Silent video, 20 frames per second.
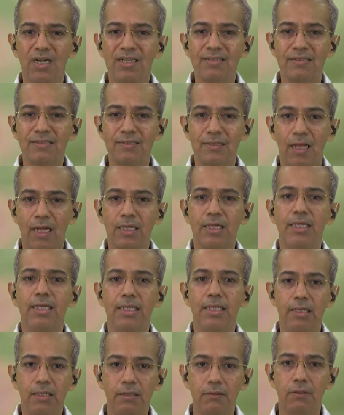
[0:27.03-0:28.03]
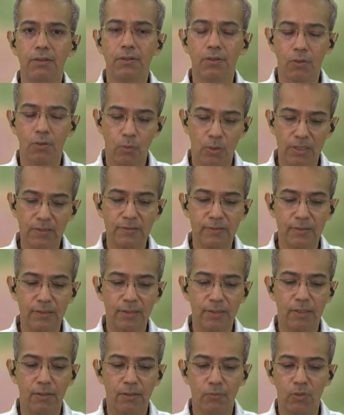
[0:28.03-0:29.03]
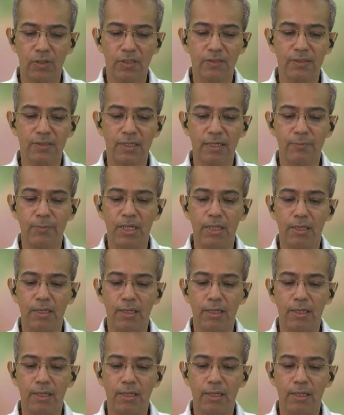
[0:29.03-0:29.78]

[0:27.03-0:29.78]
is Agni? What does Agni mean,